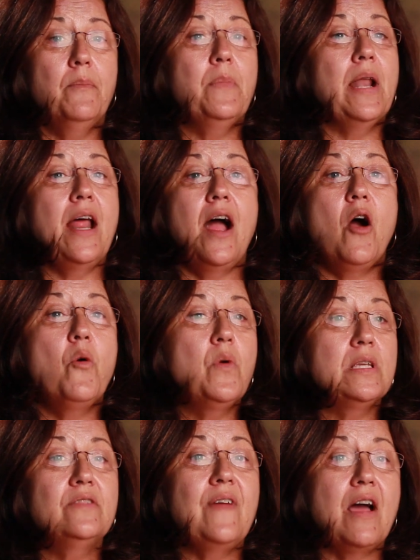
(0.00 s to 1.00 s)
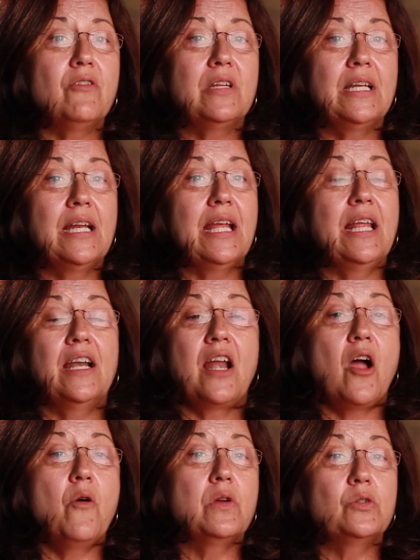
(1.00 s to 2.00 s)
But I always found it again, and
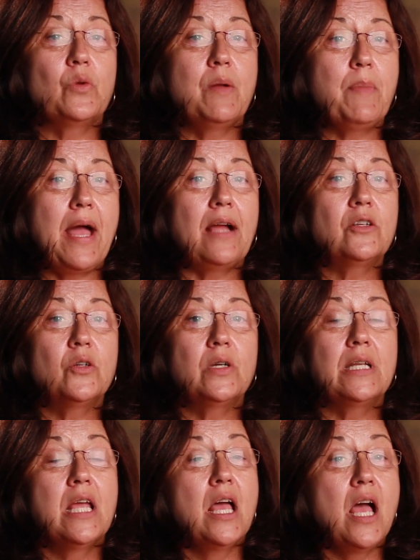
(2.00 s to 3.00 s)
I always went back to it.